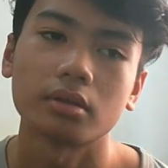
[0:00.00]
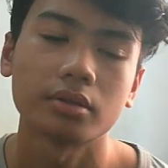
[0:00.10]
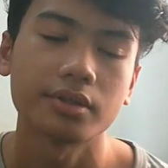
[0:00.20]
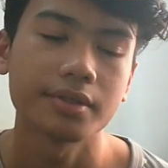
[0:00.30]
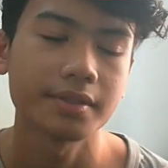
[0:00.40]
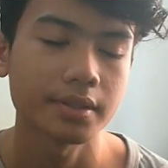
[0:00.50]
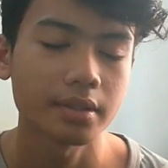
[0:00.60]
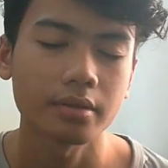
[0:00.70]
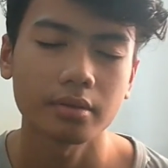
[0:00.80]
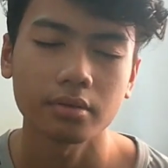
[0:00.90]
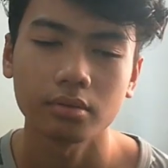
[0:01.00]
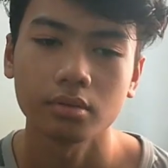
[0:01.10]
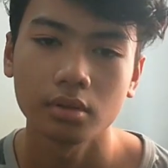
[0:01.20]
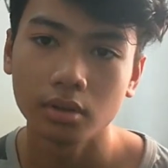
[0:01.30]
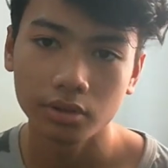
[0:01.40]
increasing
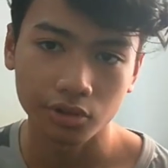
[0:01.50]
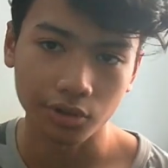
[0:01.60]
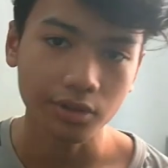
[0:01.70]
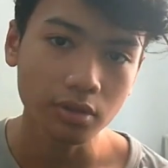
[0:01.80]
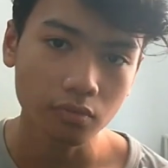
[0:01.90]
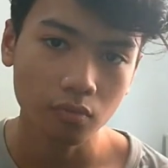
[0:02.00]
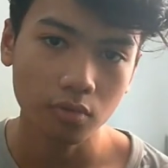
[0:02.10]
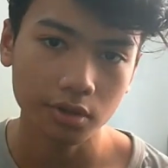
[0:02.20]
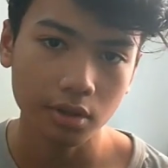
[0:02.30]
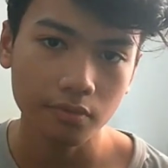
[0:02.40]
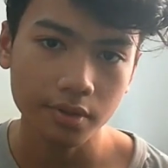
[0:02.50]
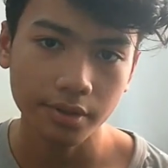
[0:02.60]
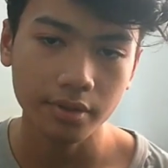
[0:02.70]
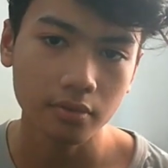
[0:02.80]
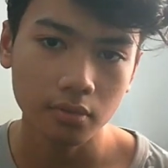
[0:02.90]
3 watch hours
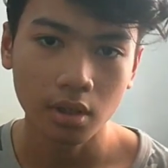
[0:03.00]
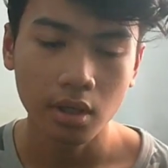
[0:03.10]
right now.